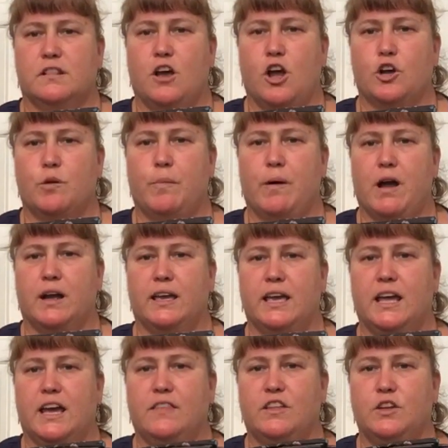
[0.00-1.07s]
cargo
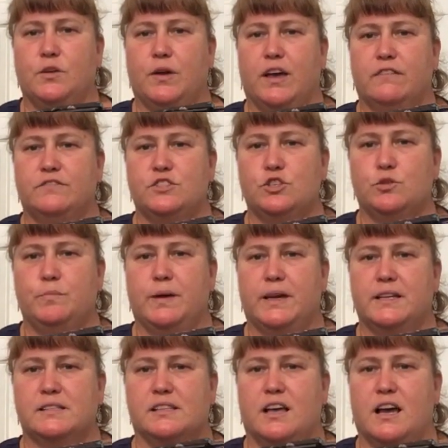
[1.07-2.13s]
pocket, and then you have two
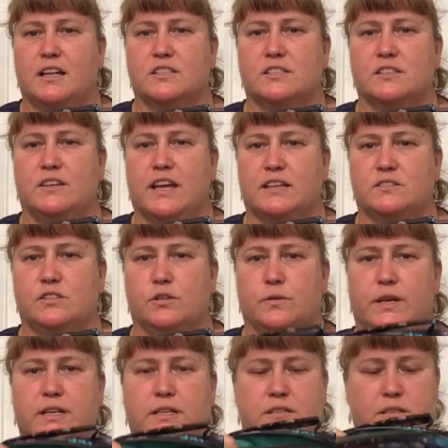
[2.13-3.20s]
pen slots next to
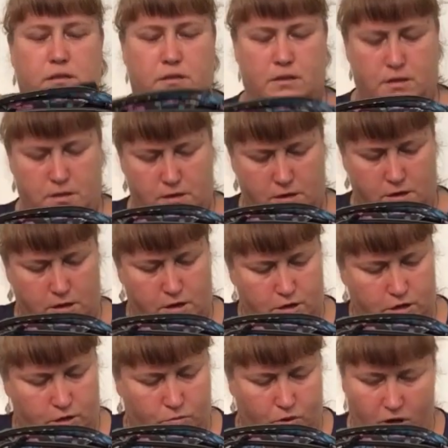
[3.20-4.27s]
it.
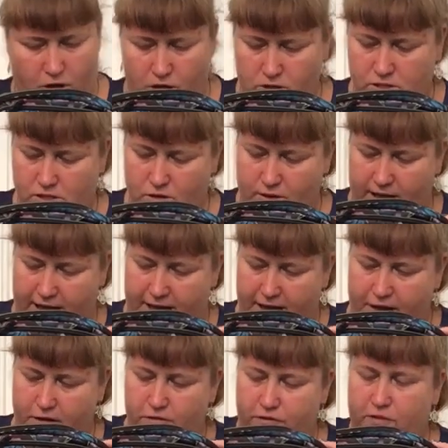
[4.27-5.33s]
You also
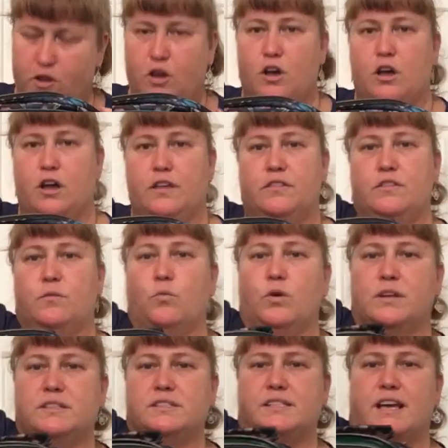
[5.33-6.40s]
have on the
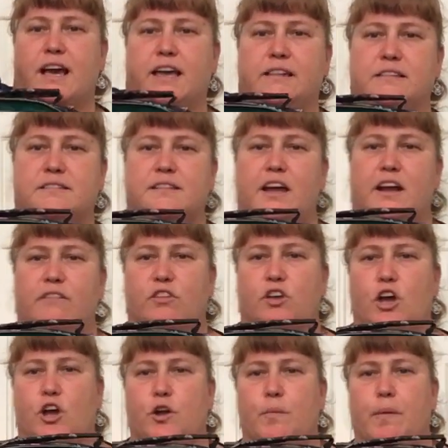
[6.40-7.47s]
one side, the side of the
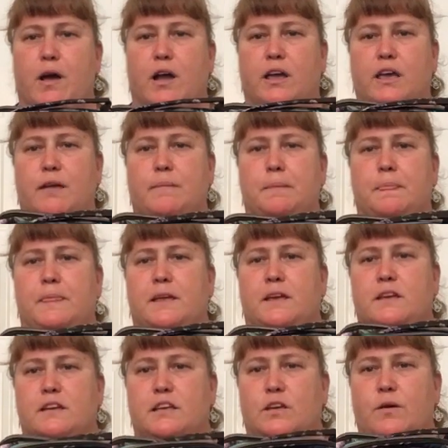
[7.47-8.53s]
cargo pocket,
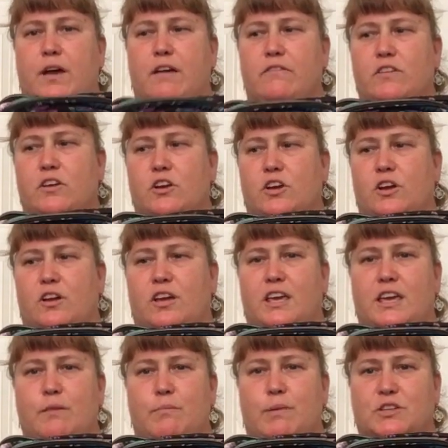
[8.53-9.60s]
you have your
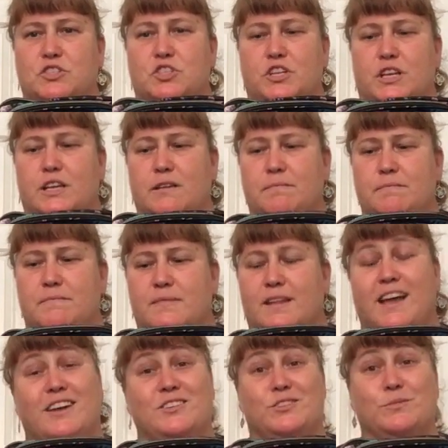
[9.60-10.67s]
key bungee.
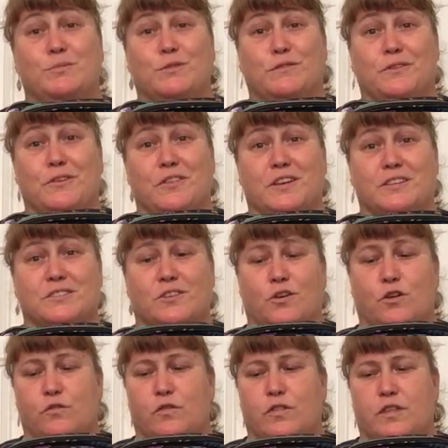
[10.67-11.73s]
I do prefer this
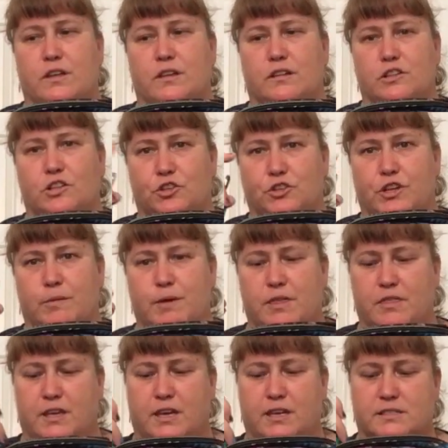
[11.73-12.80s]
over the little nubby
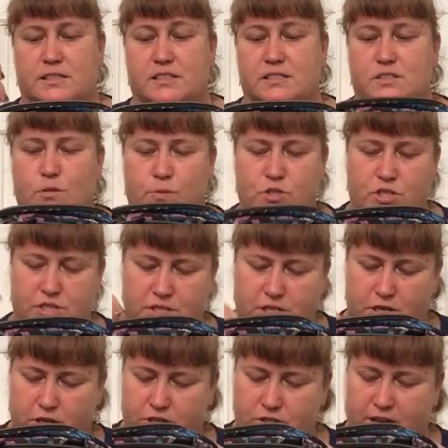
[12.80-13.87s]
things because so much
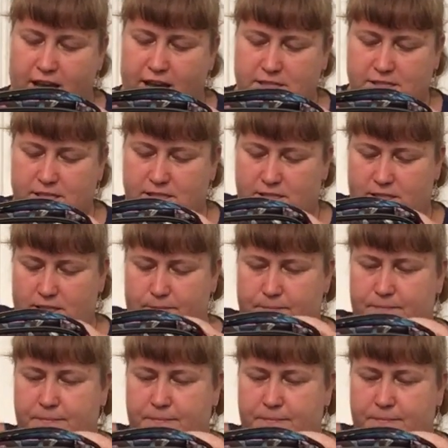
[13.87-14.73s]
easier to access it.